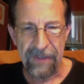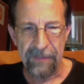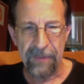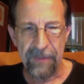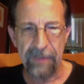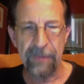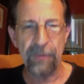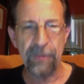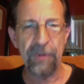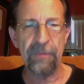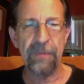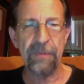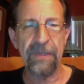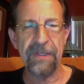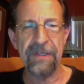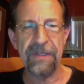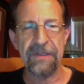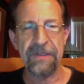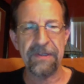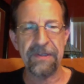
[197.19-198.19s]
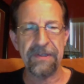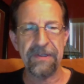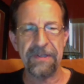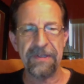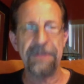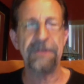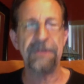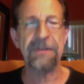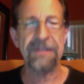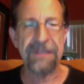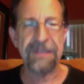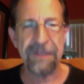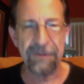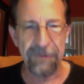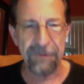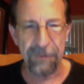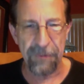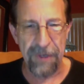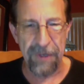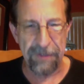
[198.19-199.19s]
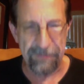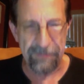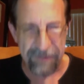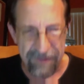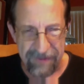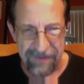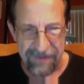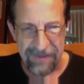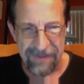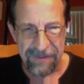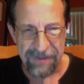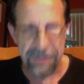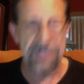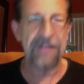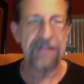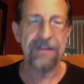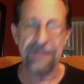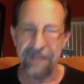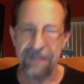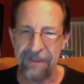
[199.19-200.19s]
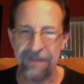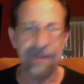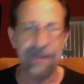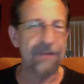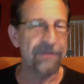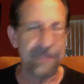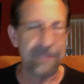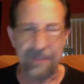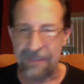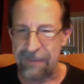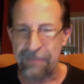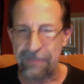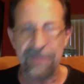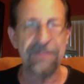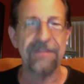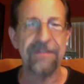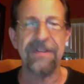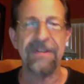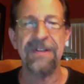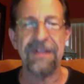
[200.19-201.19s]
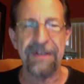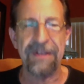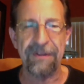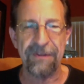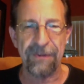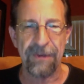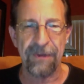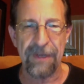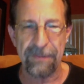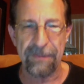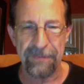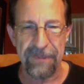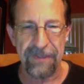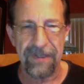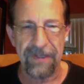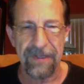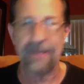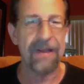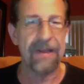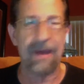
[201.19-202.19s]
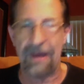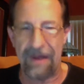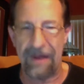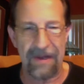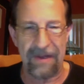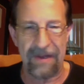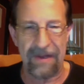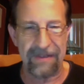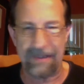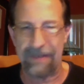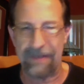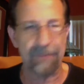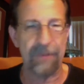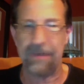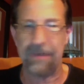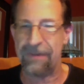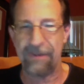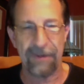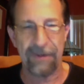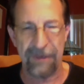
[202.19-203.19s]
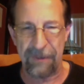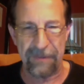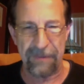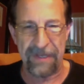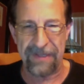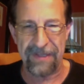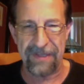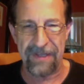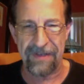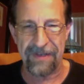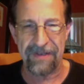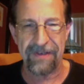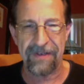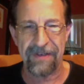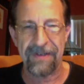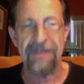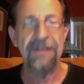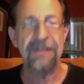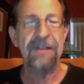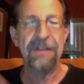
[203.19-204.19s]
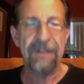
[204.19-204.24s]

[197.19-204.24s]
People would be literally interrupted, gently, lovingly, but still interrupted, like, we don't talk about that here.